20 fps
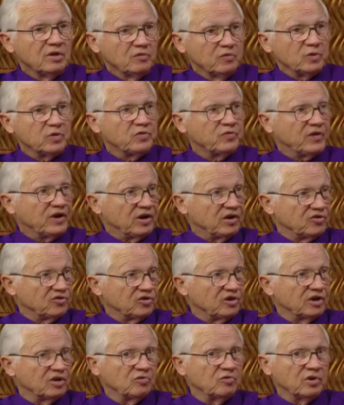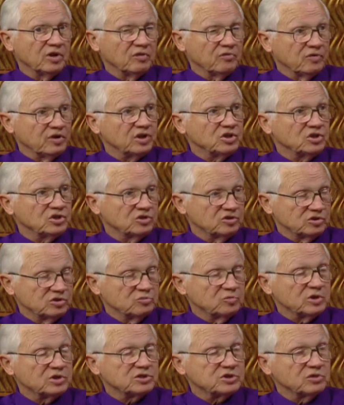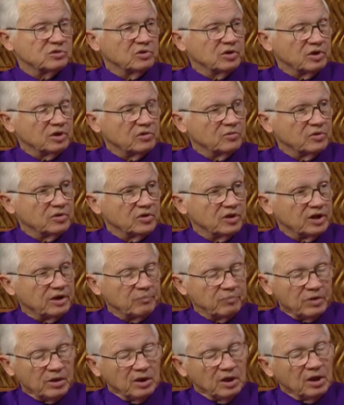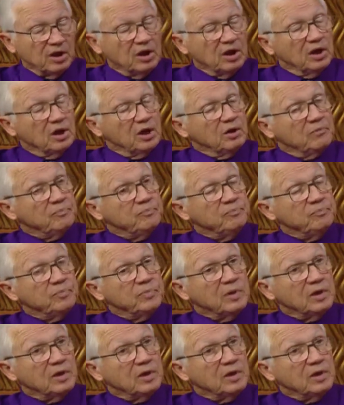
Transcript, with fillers: with fireside renovations and what's going yeah. on with that. Yeah.